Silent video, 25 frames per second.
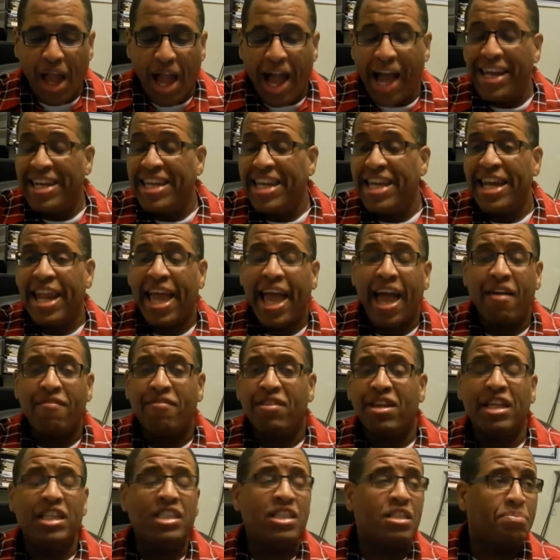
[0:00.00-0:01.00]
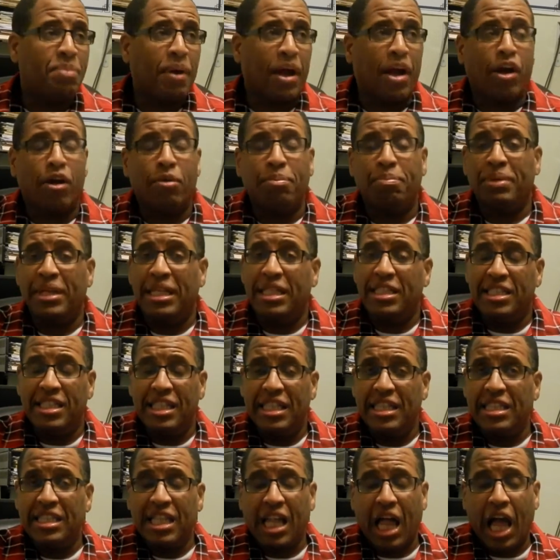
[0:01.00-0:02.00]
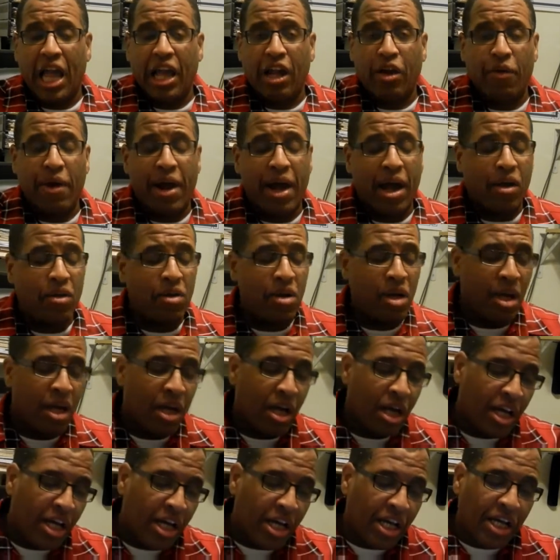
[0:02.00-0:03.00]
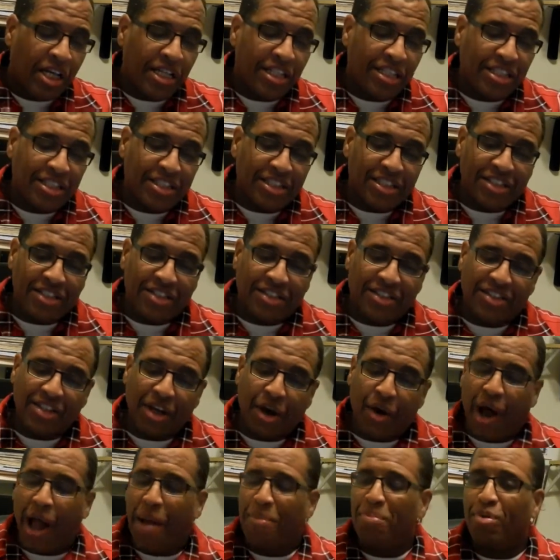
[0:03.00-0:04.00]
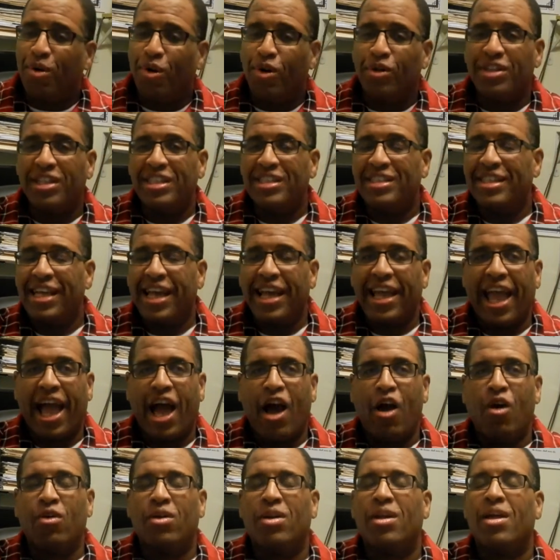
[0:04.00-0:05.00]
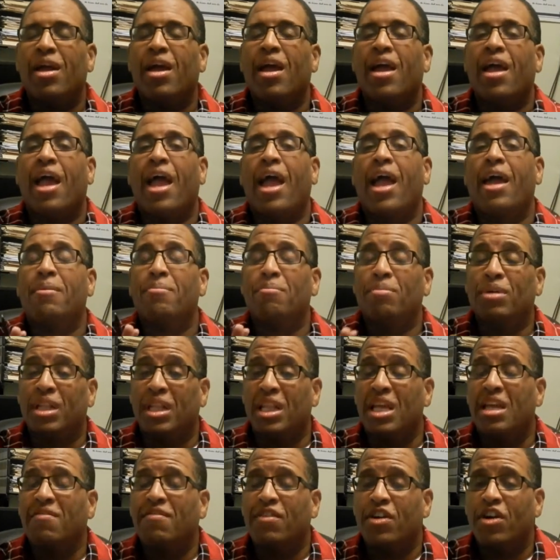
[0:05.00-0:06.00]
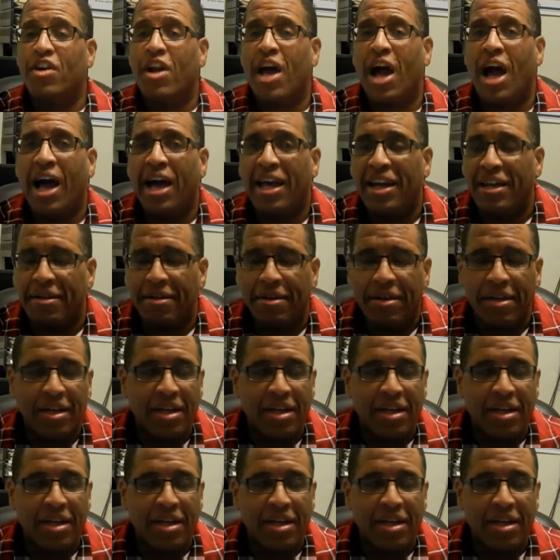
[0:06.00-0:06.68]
I didn't have any spare PCs lying around. So I pulled this thing out, and believe it or not,